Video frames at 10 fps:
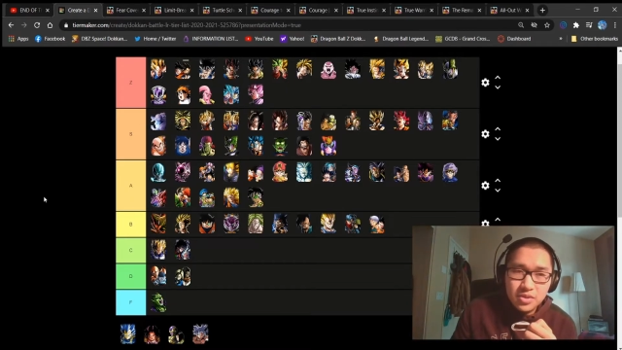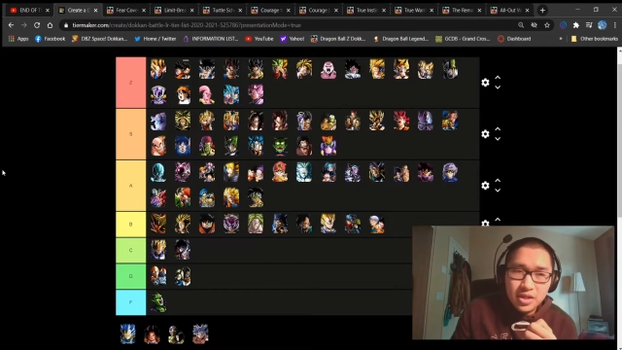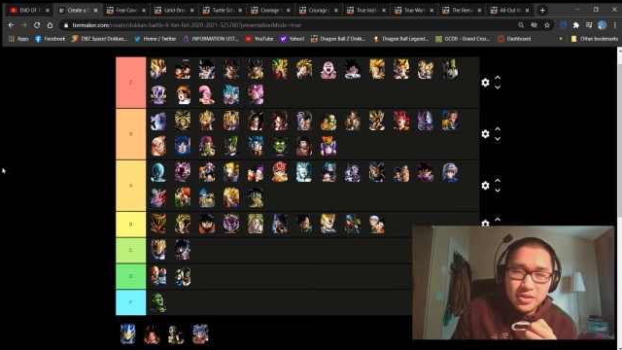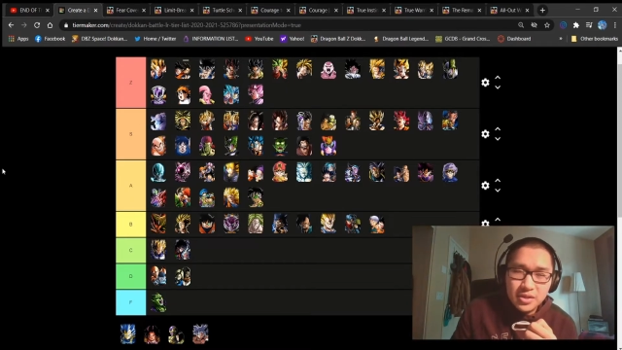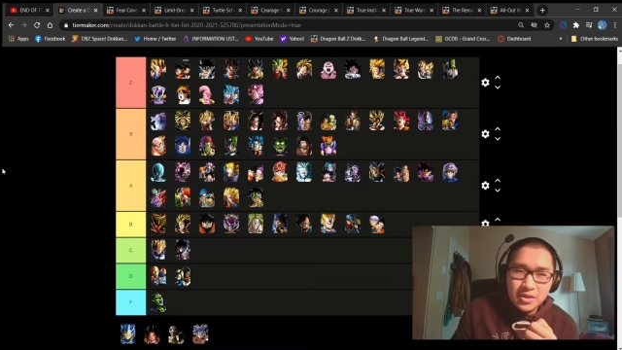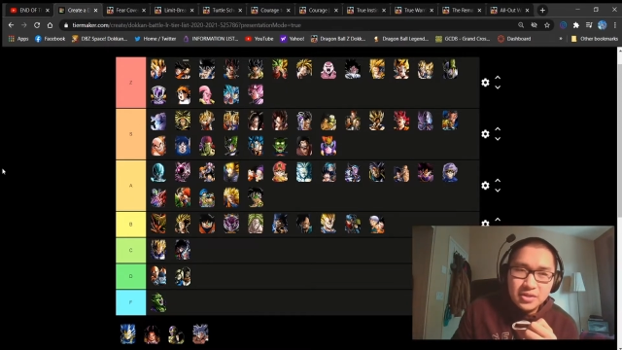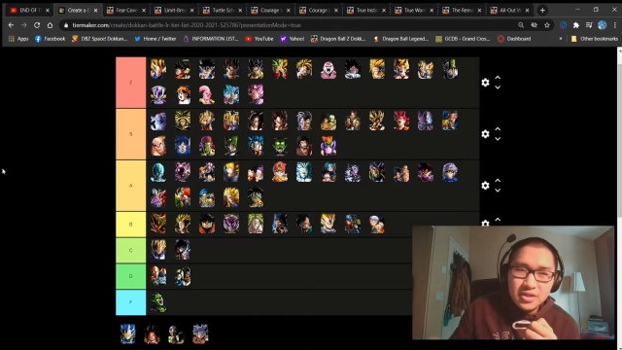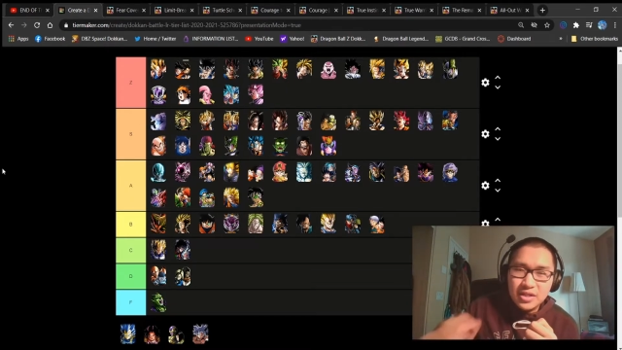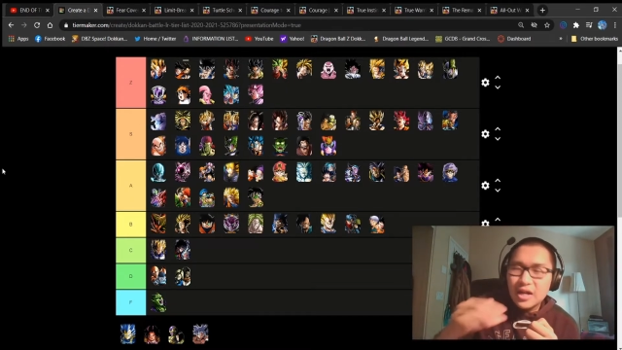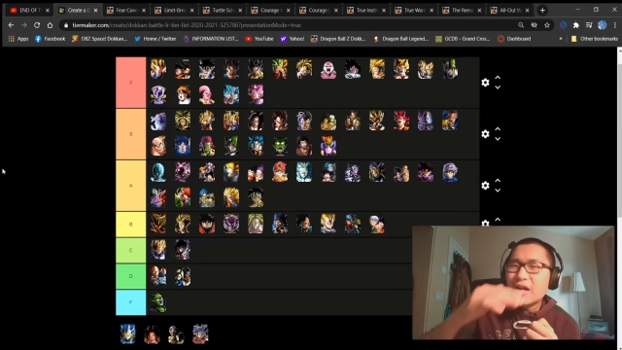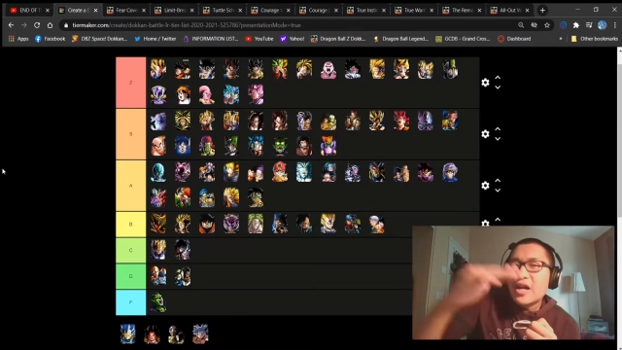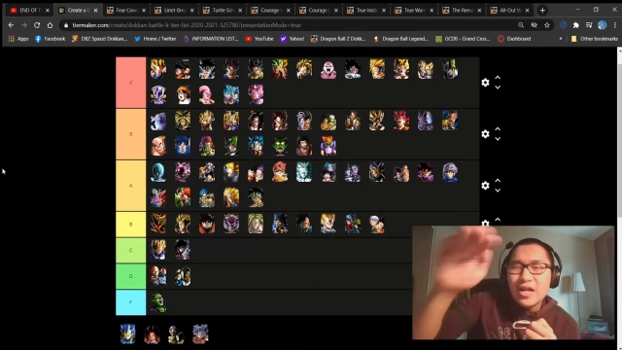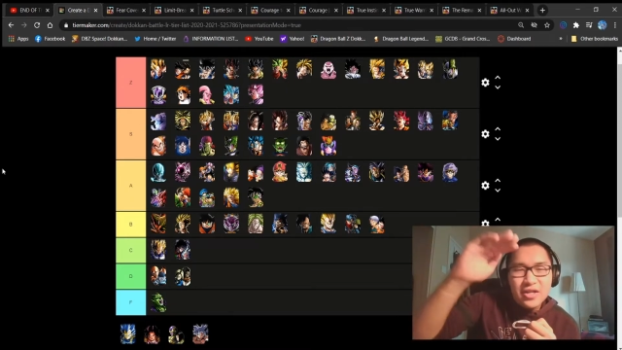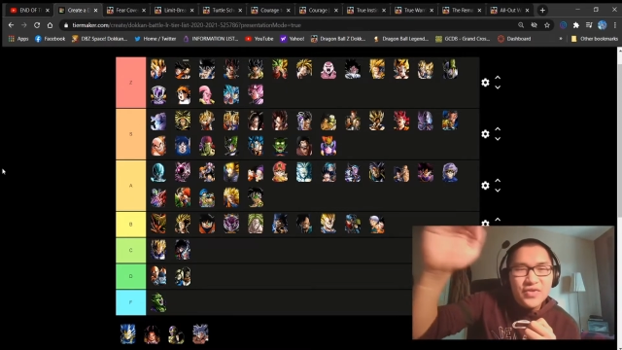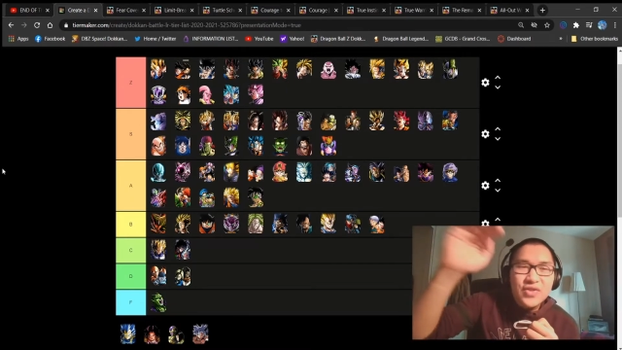I say he's like the
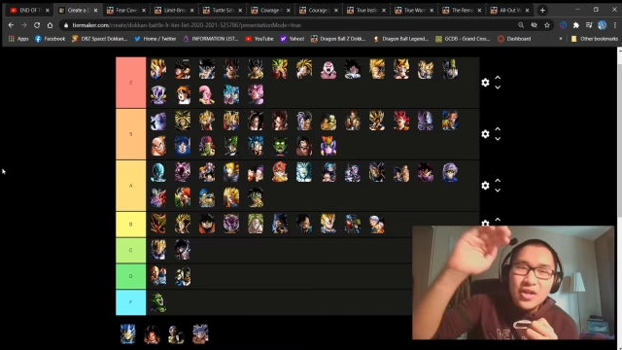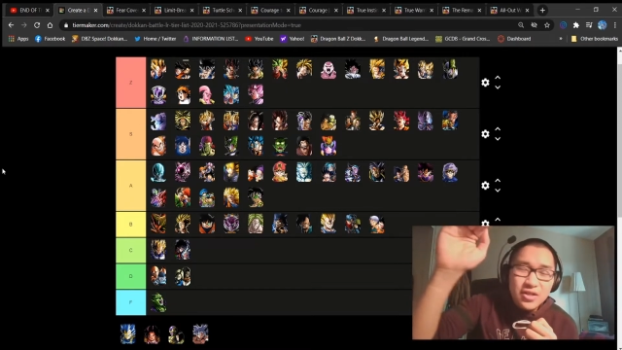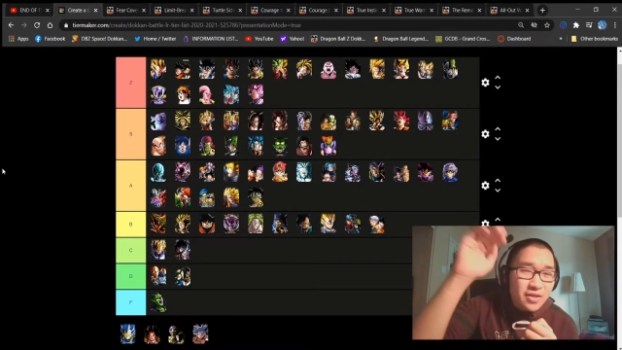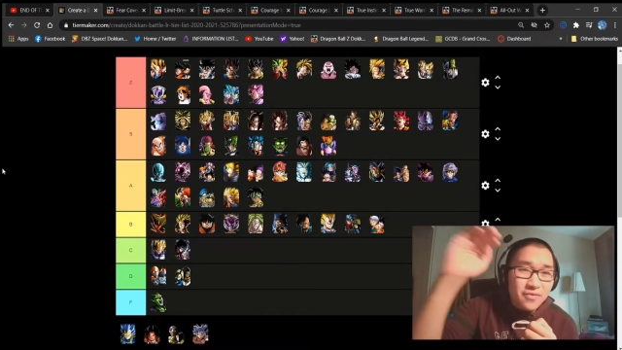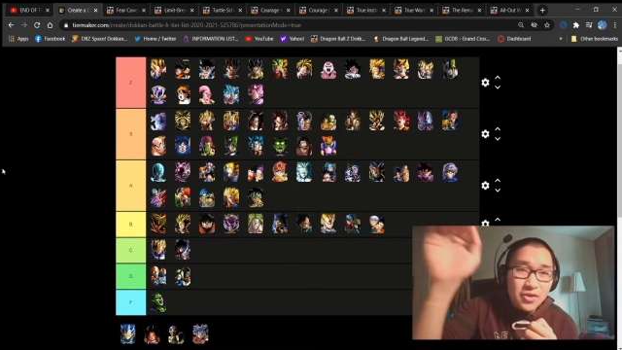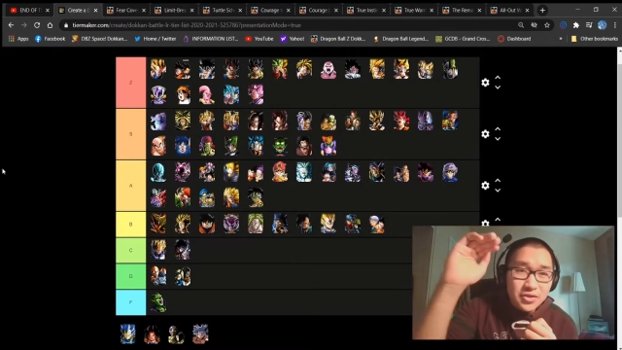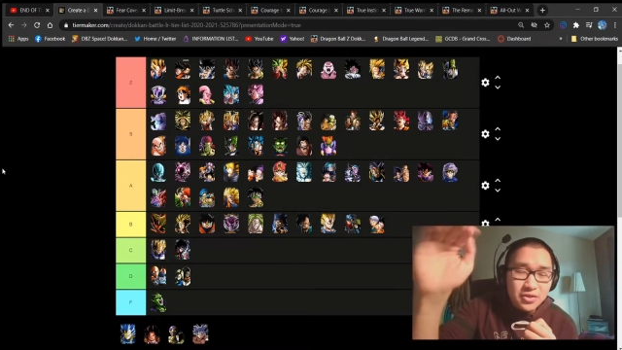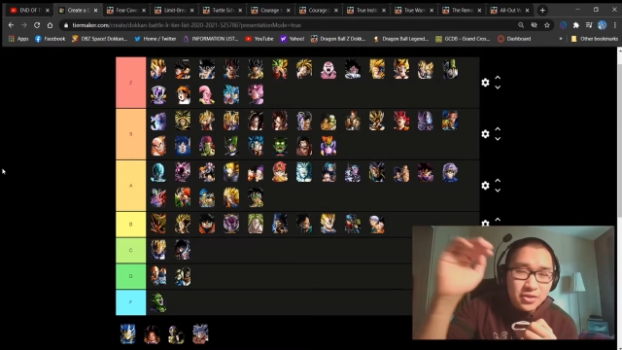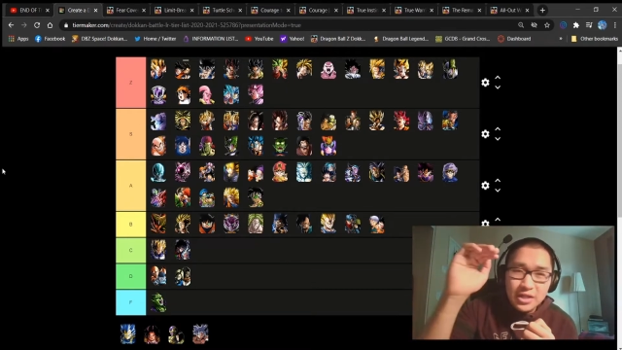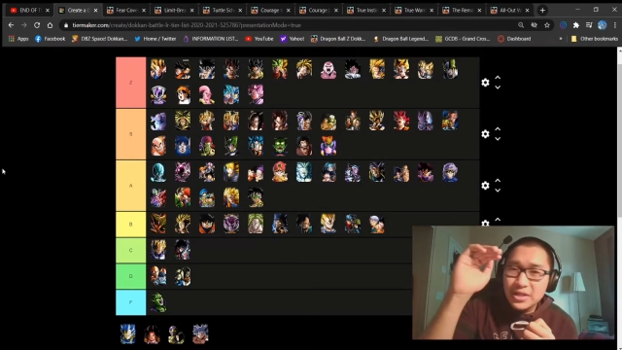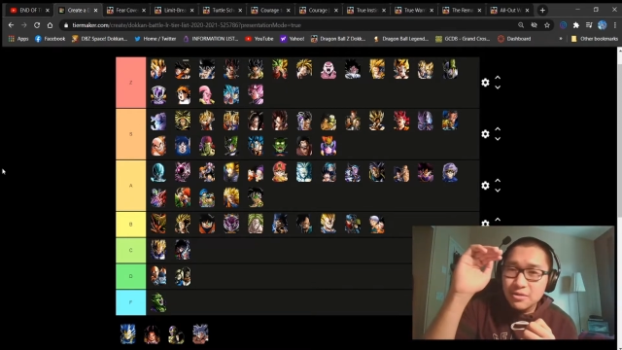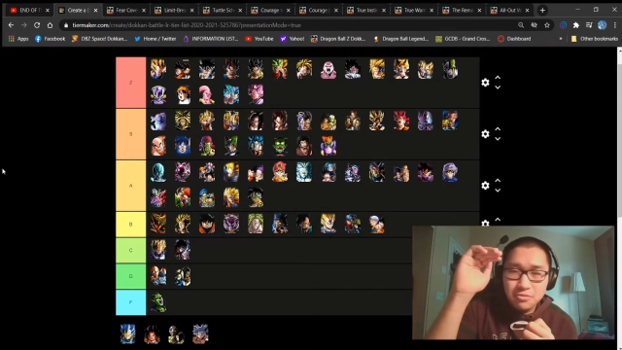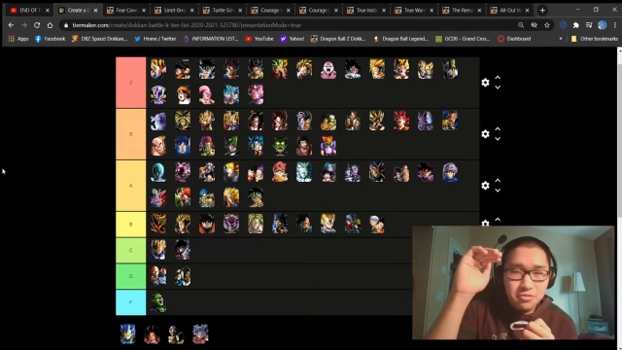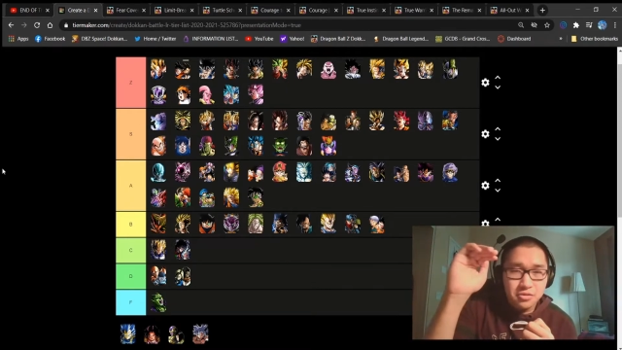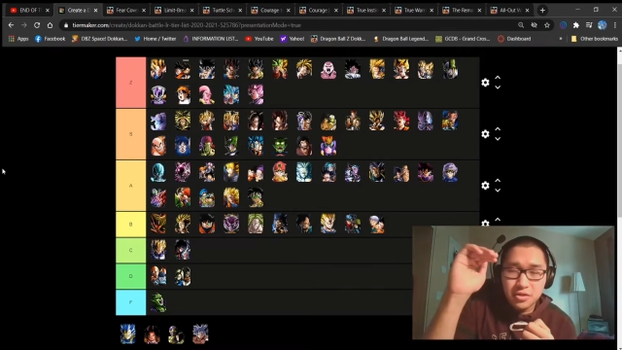highest end of S tier. That's how
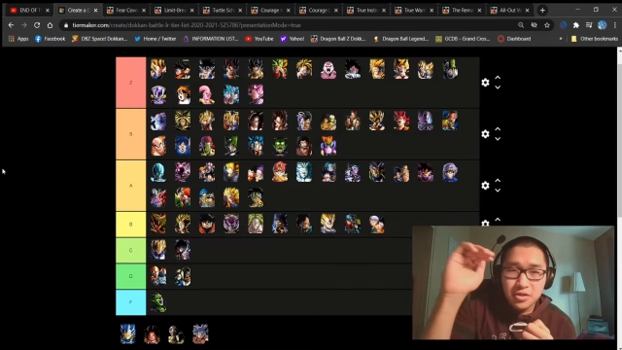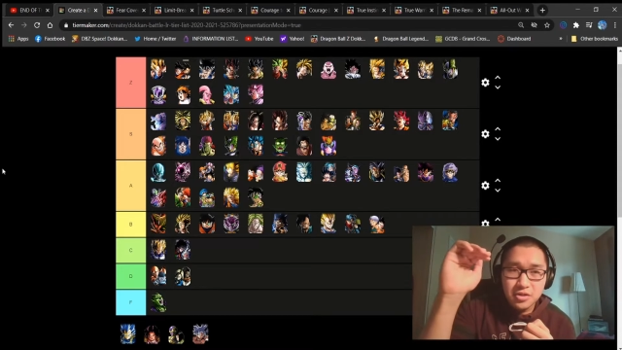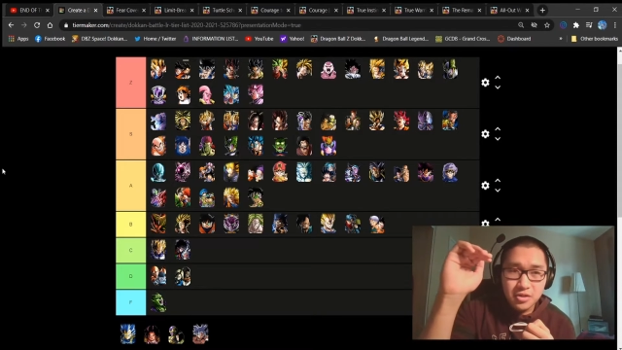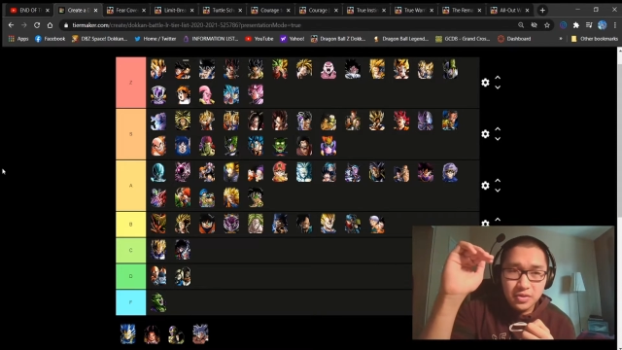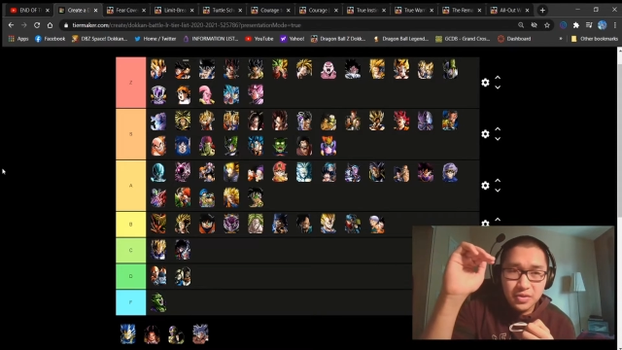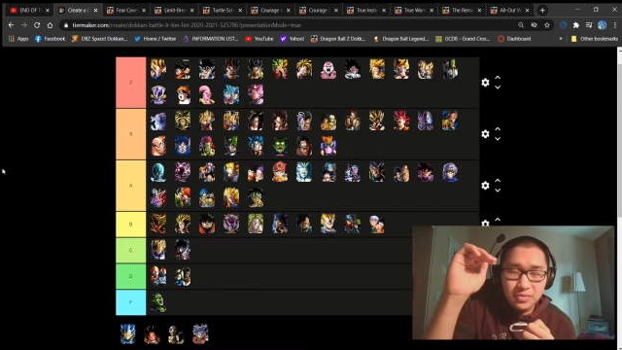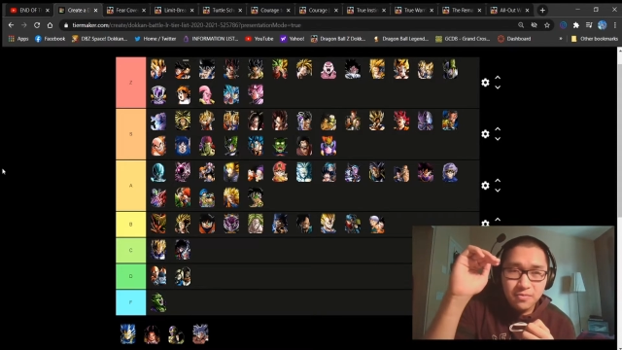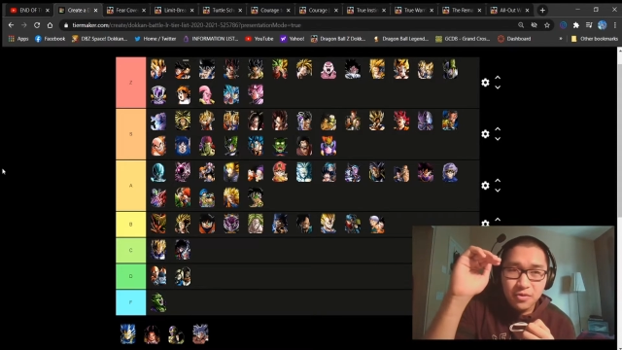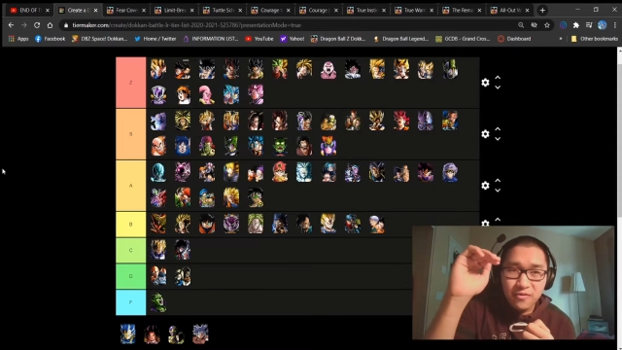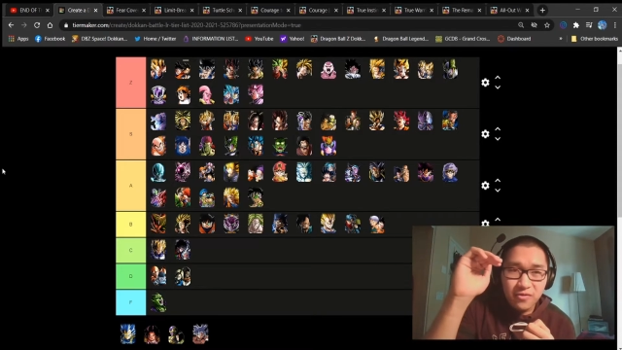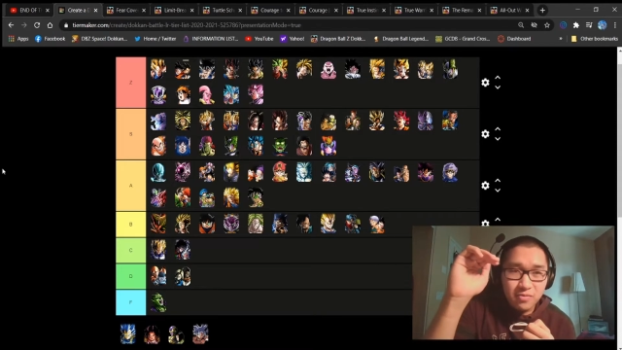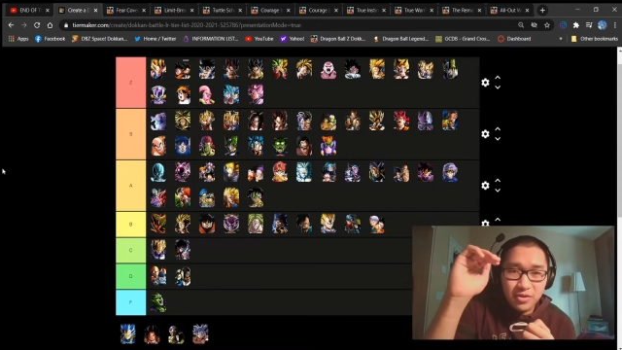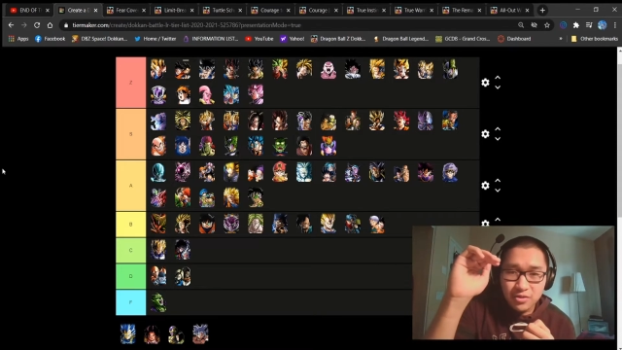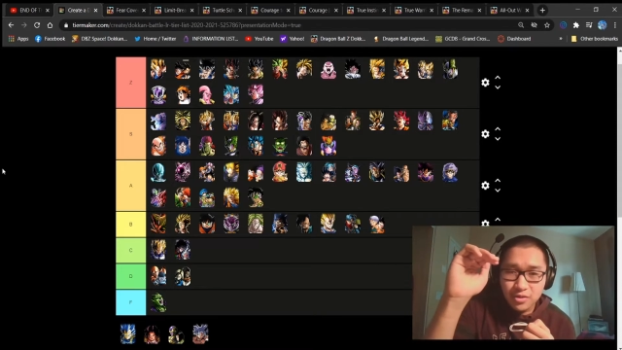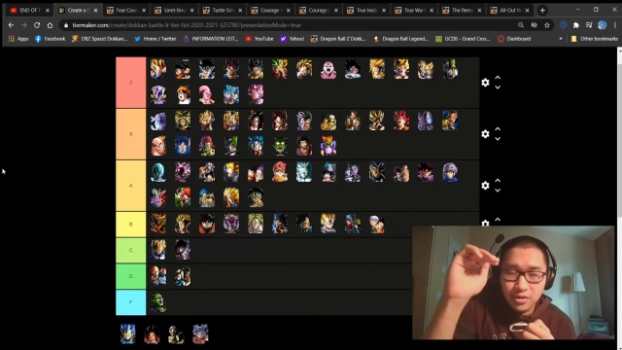good he is for a free-play
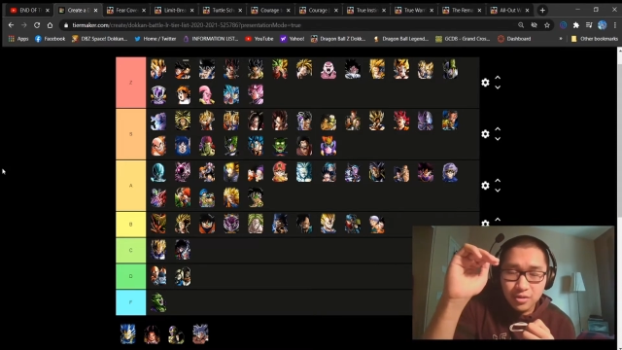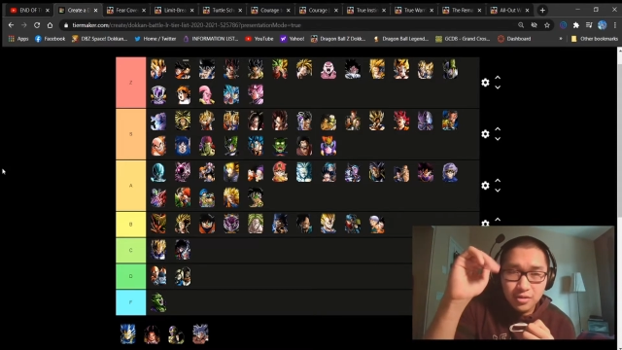unit.